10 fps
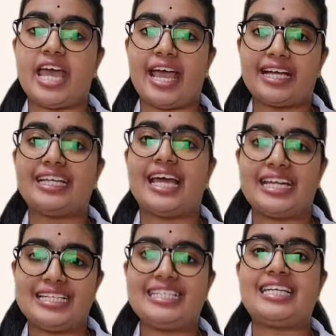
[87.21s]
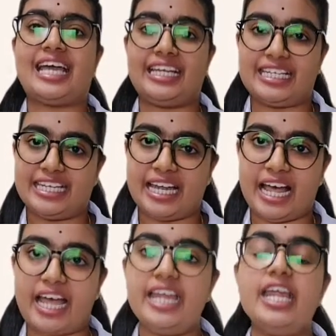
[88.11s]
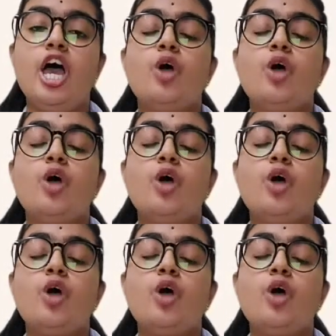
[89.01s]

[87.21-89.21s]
Act 1999,